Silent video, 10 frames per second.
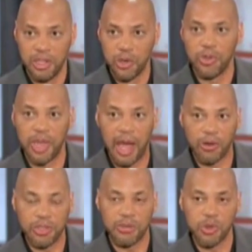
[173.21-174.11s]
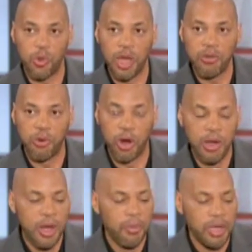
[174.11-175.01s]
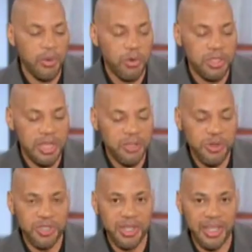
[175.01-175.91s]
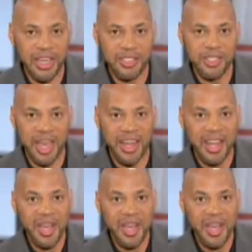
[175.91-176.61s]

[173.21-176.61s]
2 of the hours I was awake for. But what's interesting is that,